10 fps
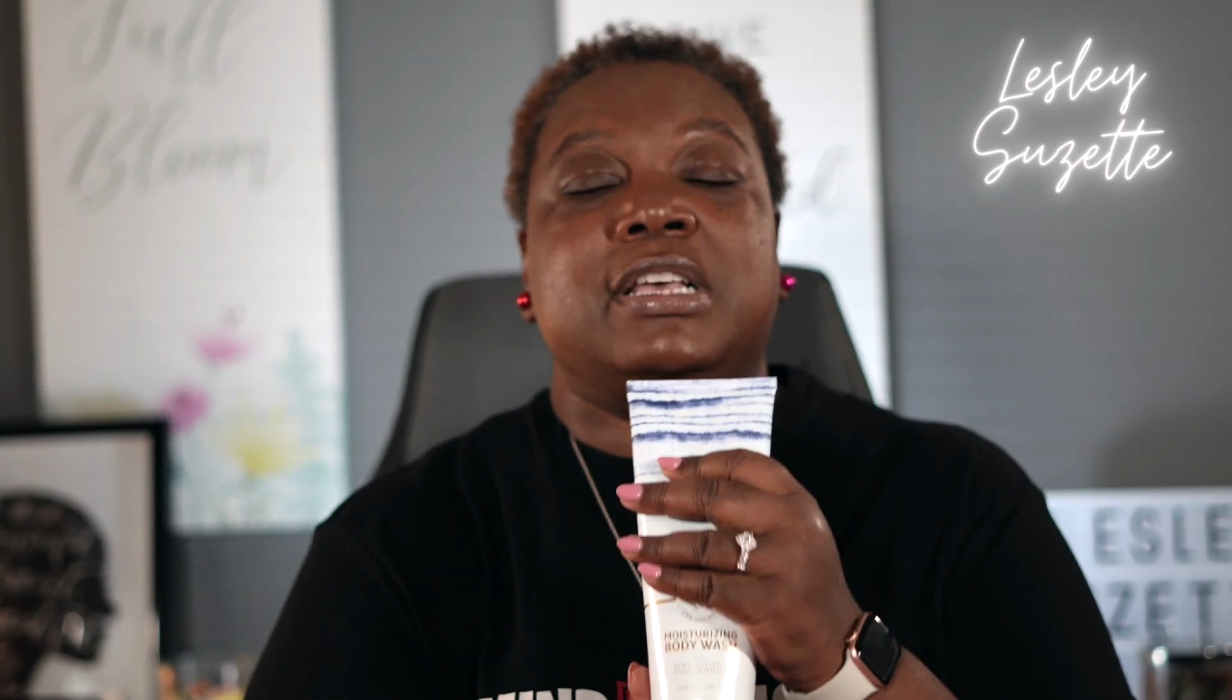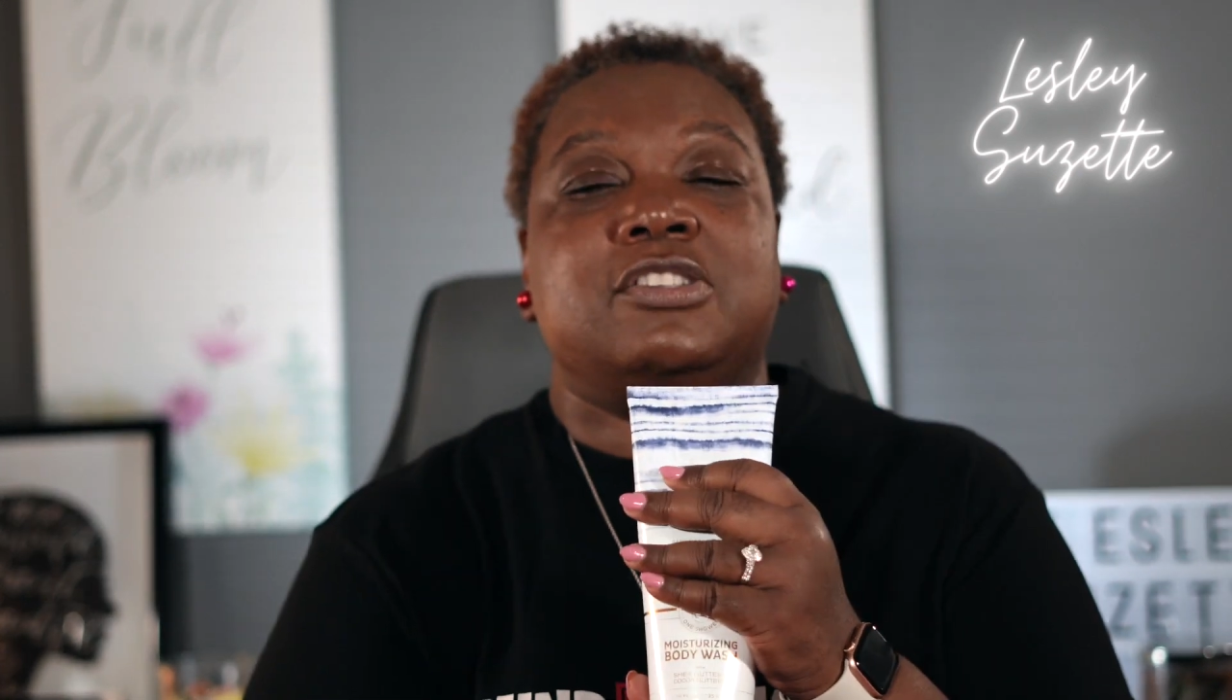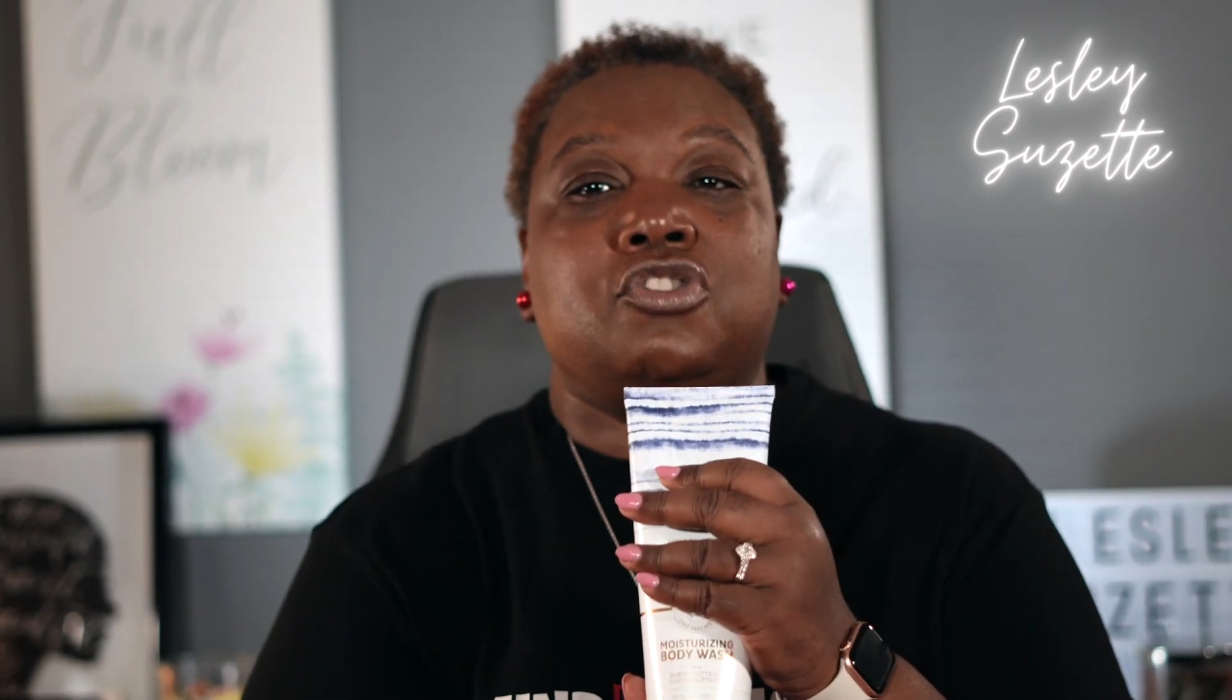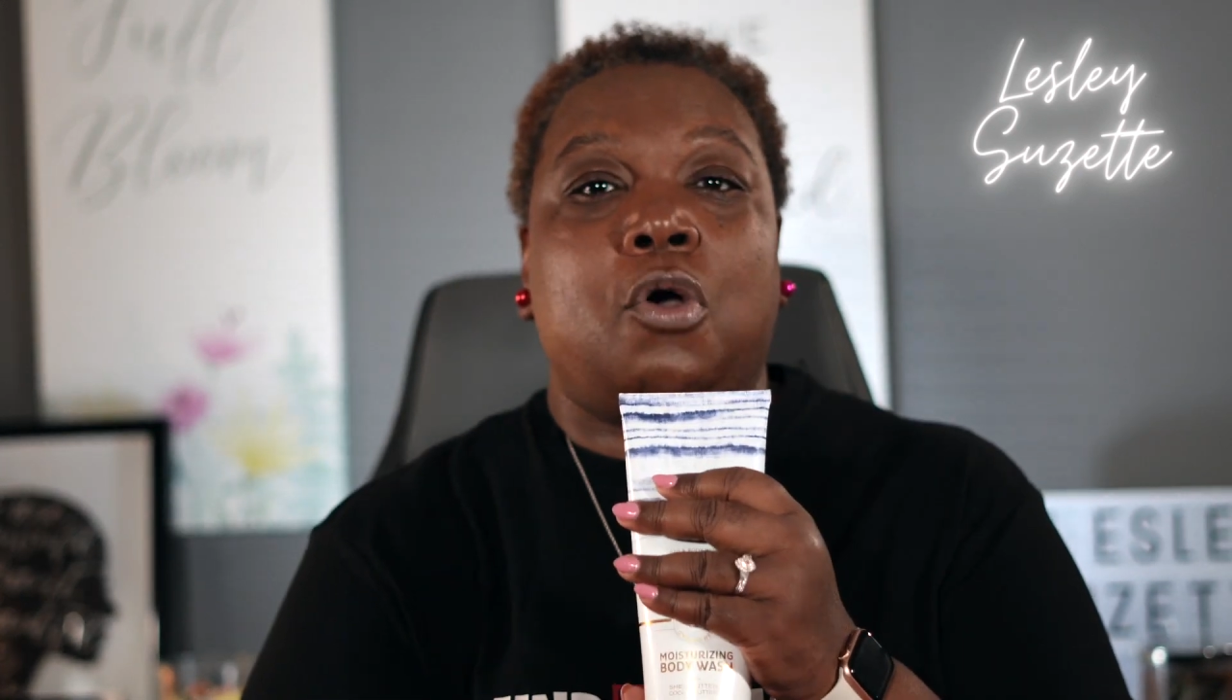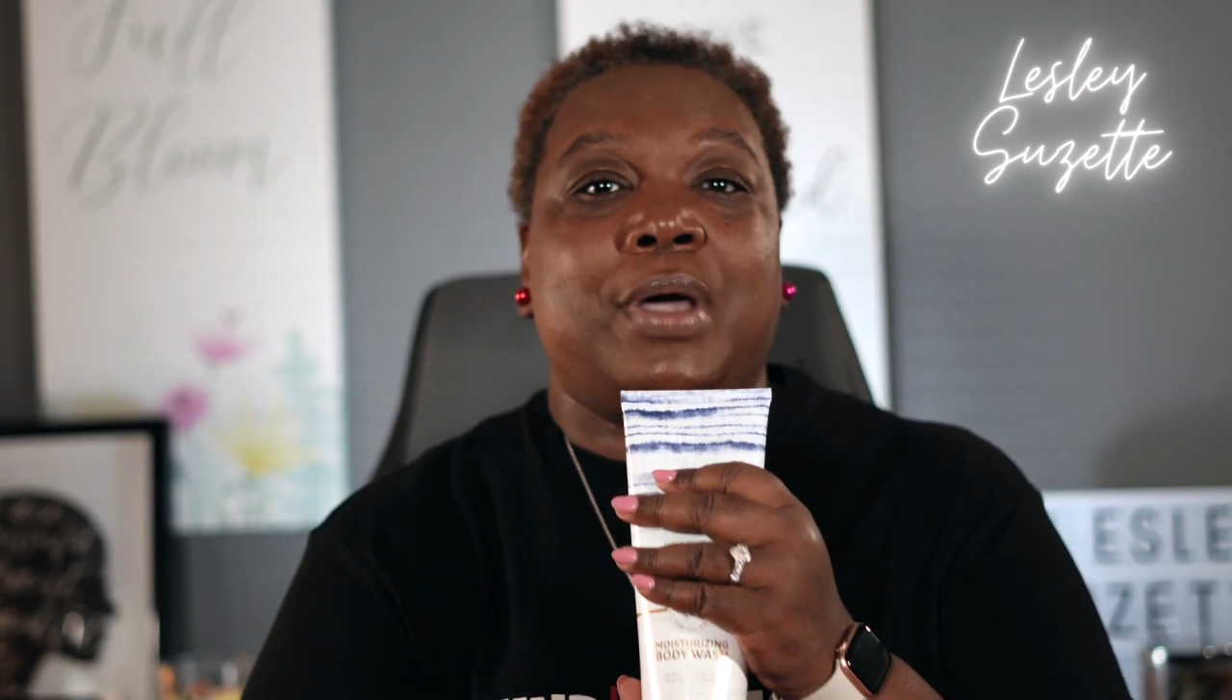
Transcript: is no